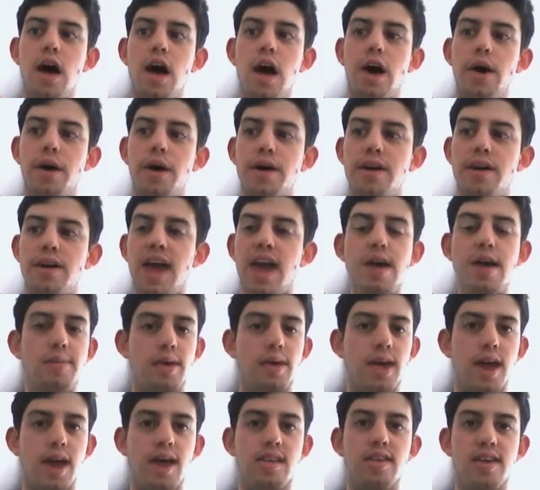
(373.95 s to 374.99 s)

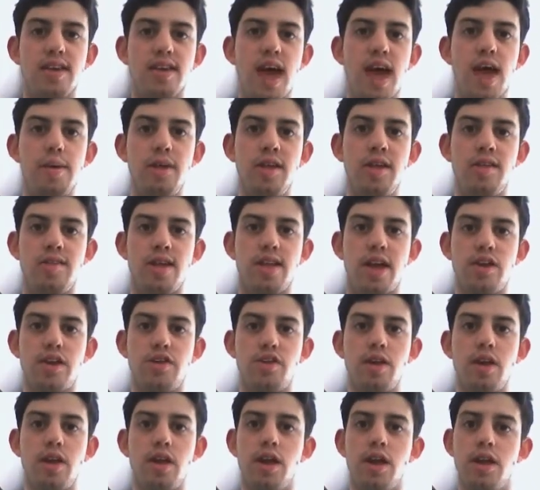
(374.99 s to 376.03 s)
it's a gaming
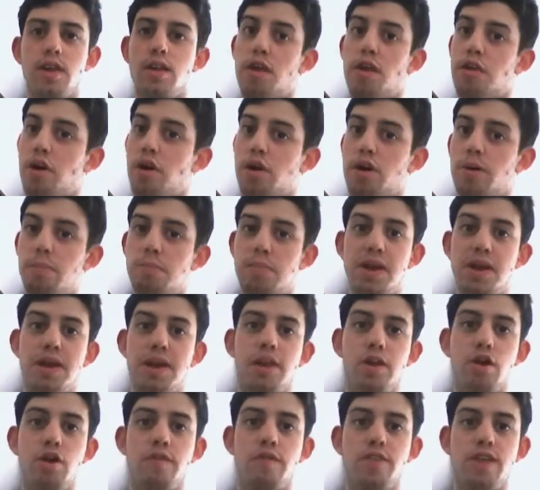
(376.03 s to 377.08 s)
station done
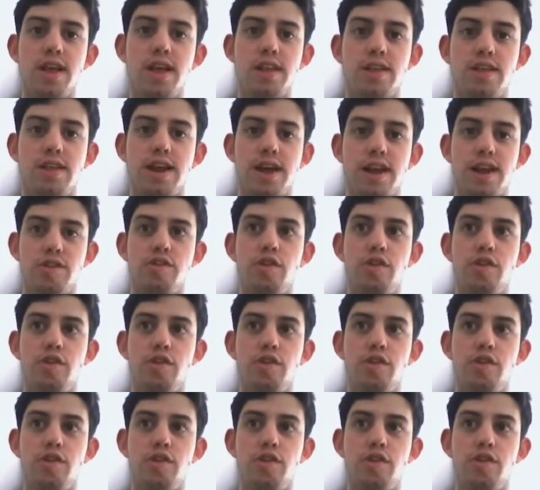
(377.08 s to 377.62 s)
completely over the internet.